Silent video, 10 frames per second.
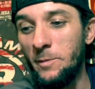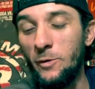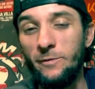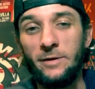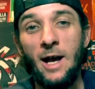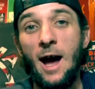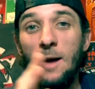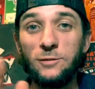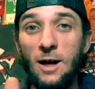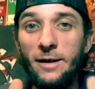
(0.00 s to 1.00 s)
moving.
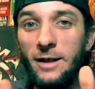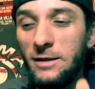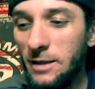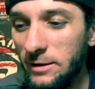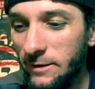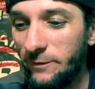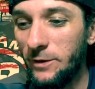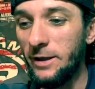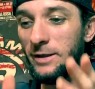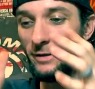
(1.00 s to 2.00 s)
I'm trying to get y'all some
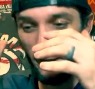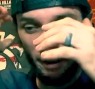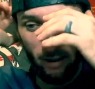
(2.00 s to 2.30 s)
footage.